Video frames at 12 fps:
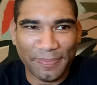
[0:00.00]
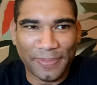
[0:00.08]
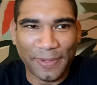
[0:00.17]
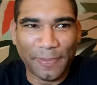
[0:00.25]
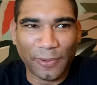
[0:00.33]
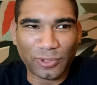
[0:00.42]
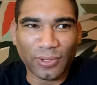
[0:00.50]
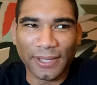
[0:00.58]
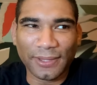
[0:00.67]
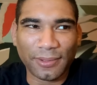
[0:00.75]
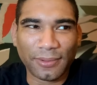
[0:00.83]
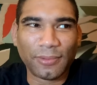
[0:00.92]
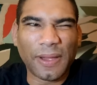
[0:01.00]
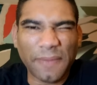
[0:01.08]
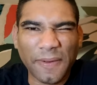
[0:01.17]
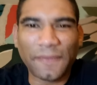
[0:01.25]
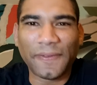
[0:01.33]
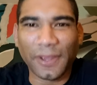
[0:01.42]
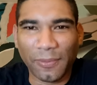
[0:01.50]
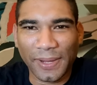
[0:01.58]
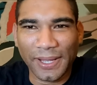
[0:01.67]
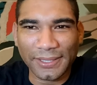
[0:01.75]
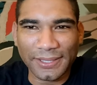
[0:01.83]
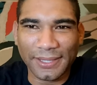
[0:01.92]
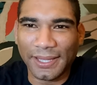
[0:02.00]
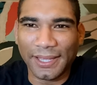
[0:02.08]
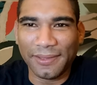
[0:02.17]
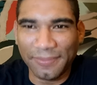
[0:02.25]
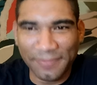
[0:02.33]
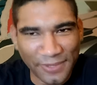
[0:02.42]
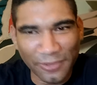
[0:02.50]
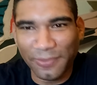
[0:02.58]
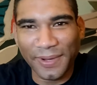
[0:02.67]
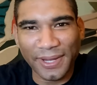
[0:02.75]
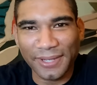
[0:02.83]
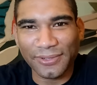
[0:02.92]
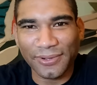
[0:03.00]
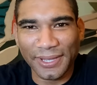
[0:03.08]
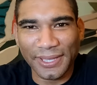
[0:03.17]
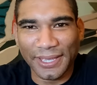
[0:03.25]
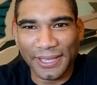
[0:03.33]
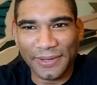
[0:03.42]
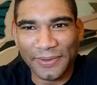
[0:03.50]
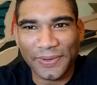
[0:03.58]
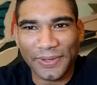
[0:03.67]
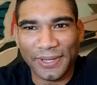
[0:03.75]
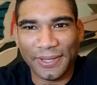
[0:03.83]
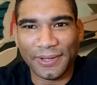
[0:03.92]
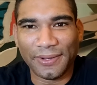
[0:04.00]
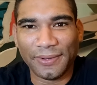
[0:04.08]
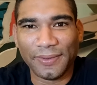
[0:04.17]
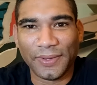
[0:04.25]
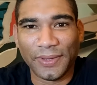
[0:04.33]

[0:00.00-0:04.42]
people try to do everything at once, and then you re-injure again, you know?